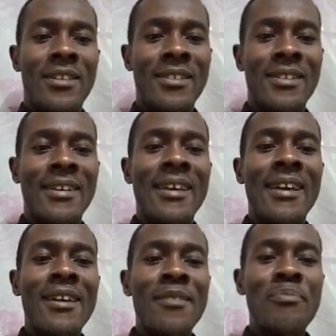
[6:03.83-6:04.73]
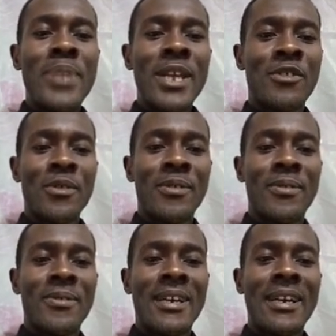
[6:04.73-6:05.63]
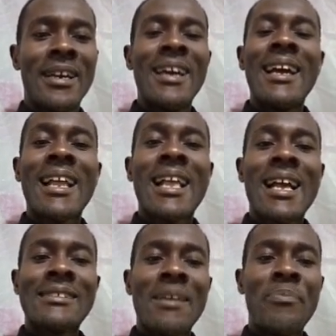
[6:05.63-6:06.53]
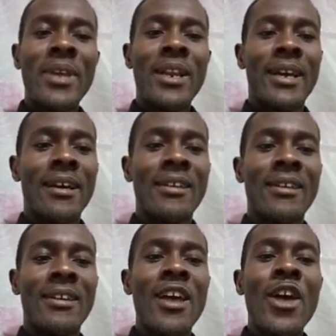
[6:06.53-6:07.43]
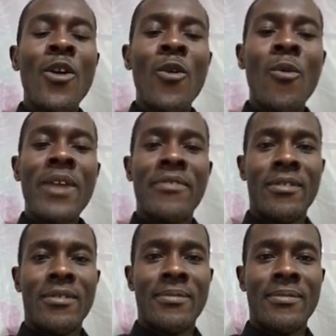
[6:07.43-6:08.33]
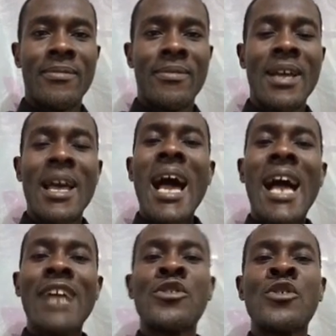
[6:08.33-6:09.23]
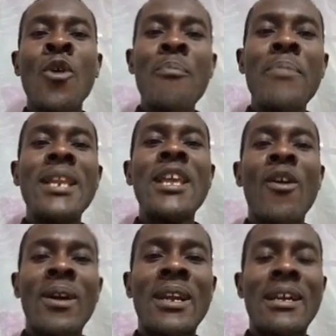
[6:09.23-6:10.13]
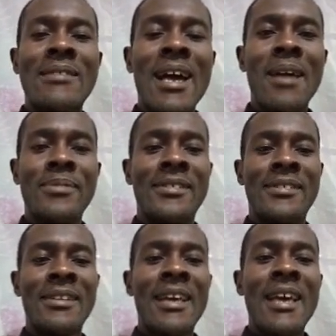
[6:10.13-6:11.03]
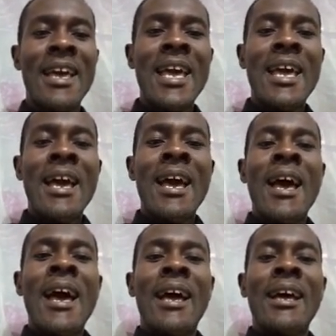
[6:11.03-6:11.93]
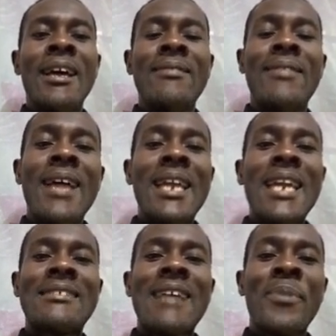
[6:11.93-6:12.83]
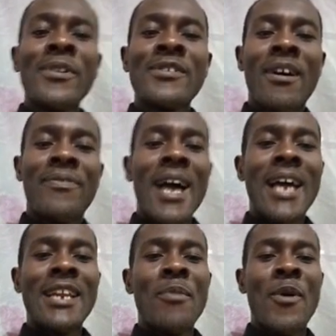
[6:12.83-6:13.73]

caterpillar, weevil, and so many other types. Then examples of animal pests include mites,